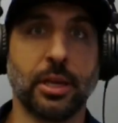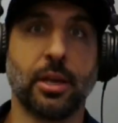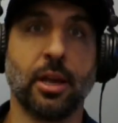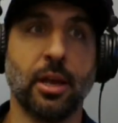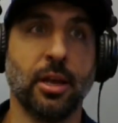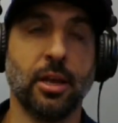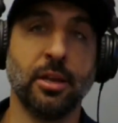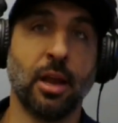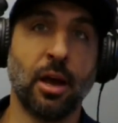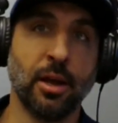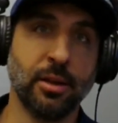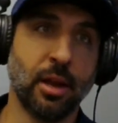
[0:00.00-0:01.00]

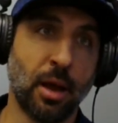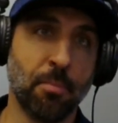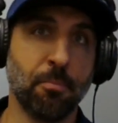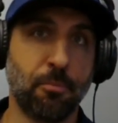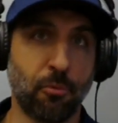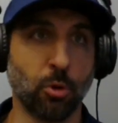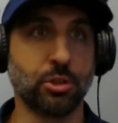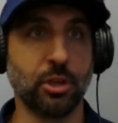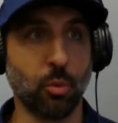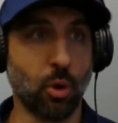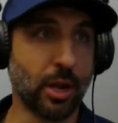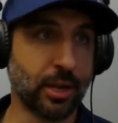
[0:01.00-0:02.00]
And I'm fortunate
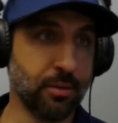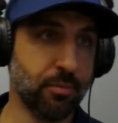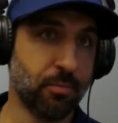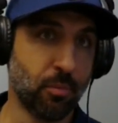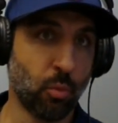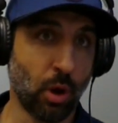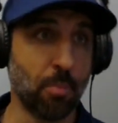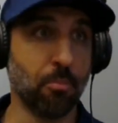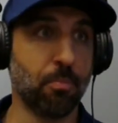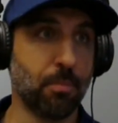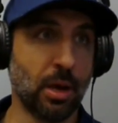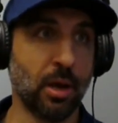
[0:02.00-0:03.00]
where
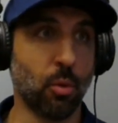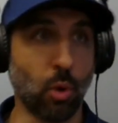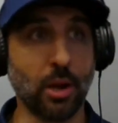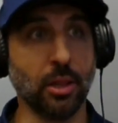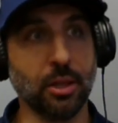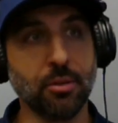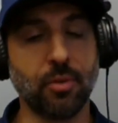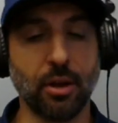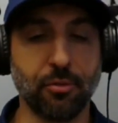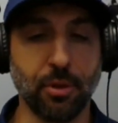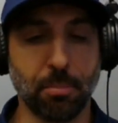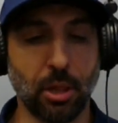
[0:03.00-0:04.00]
I live. I
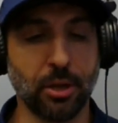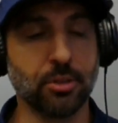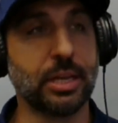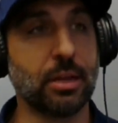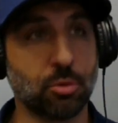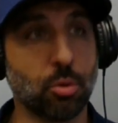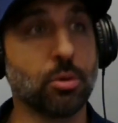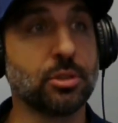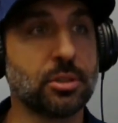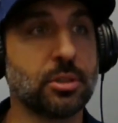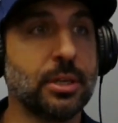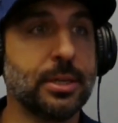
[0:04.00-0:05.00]
fit players
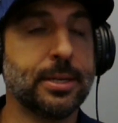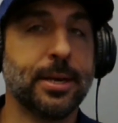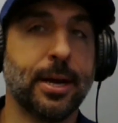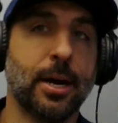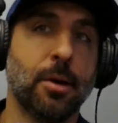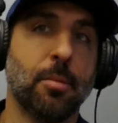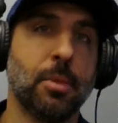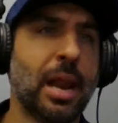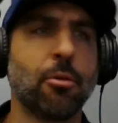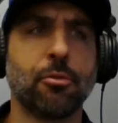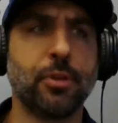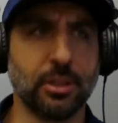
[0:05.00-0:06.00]
outdoors, and I
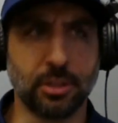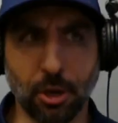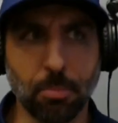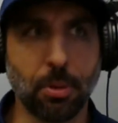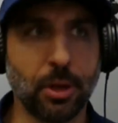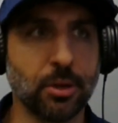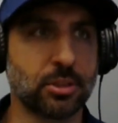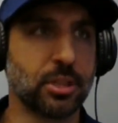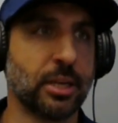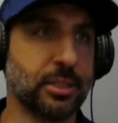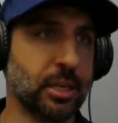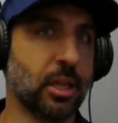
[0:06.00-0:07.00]
don't fit a ton of players because
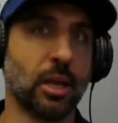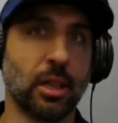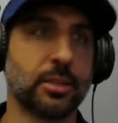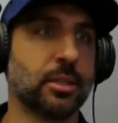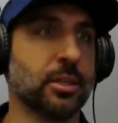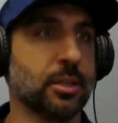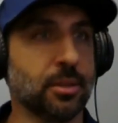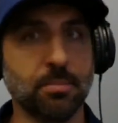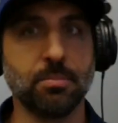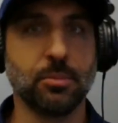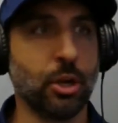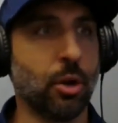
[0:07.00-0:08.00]
ideally I like to
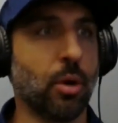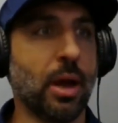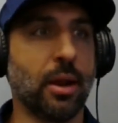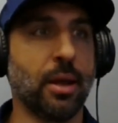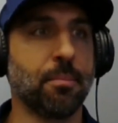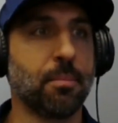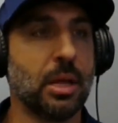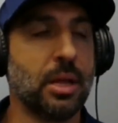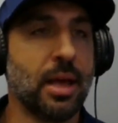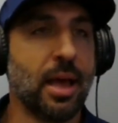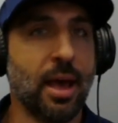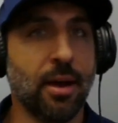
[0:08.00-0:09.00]
kind of
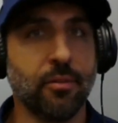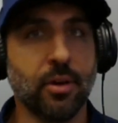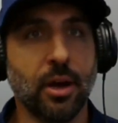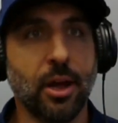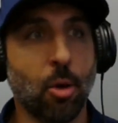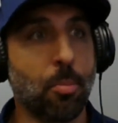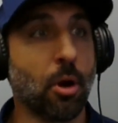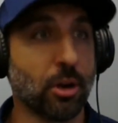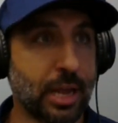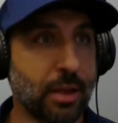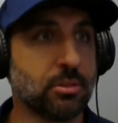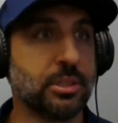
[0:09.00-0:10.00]
have help our
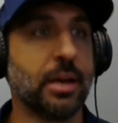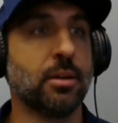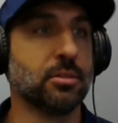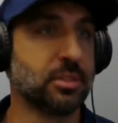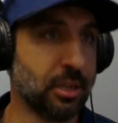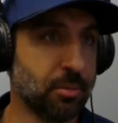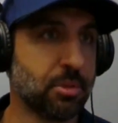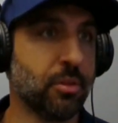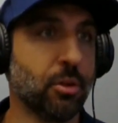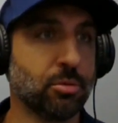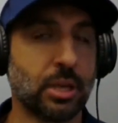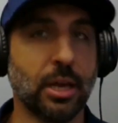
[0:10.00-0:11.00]
accounts out and send them to
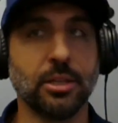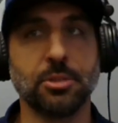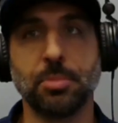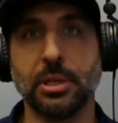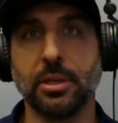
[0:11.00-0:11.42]
those guys. But